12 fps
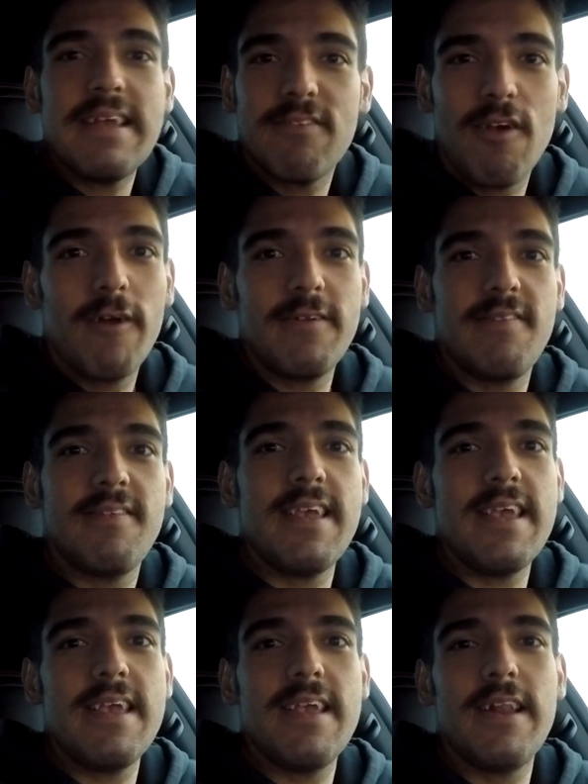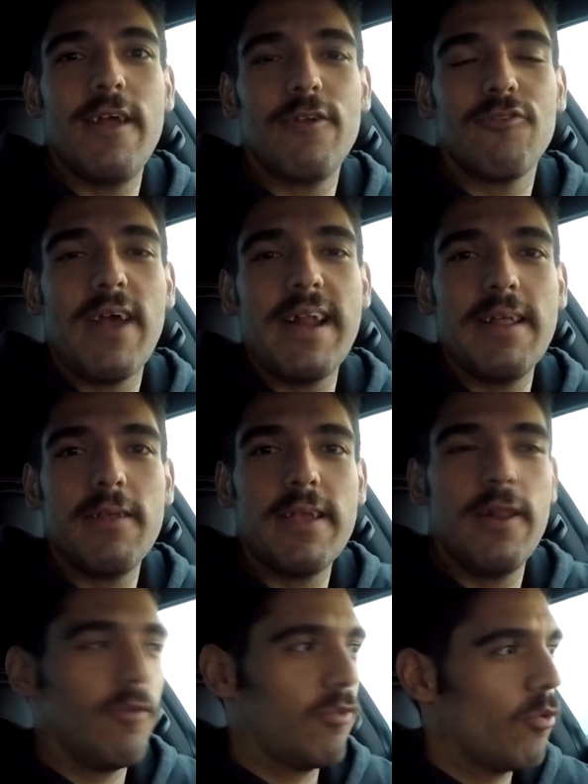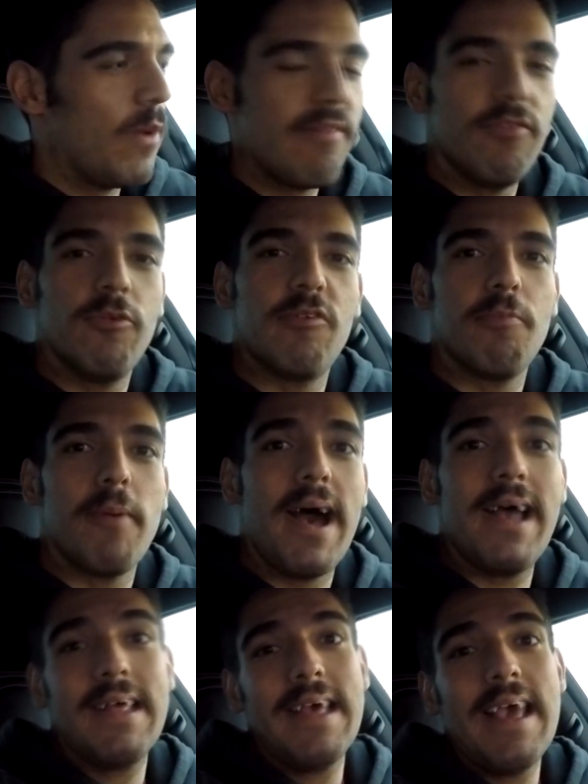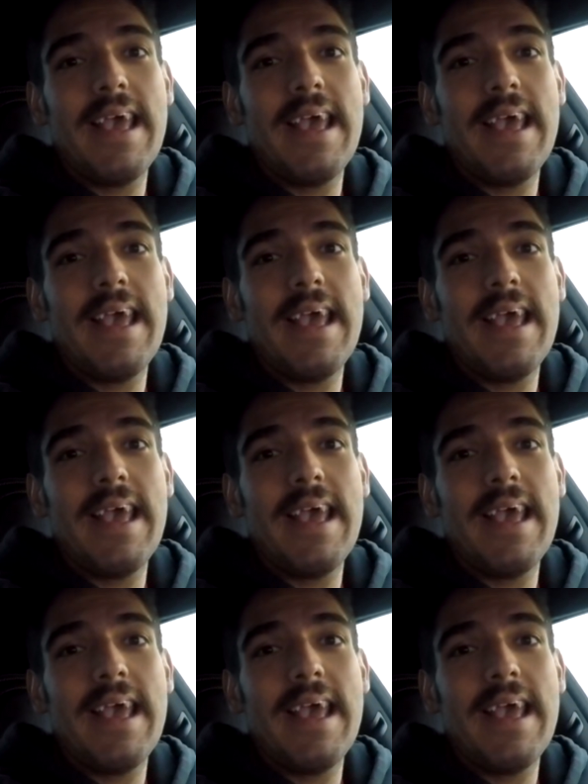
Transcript: it's hard to see, you know, you're trying to, you know, squeeze into a spot.